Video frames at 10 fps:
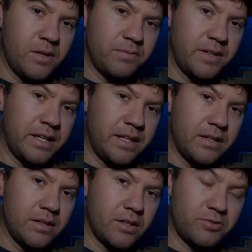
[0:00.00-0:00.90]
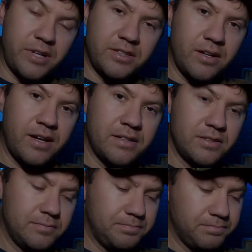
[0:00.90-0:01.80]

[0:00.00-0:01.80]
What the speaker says: of a red dot.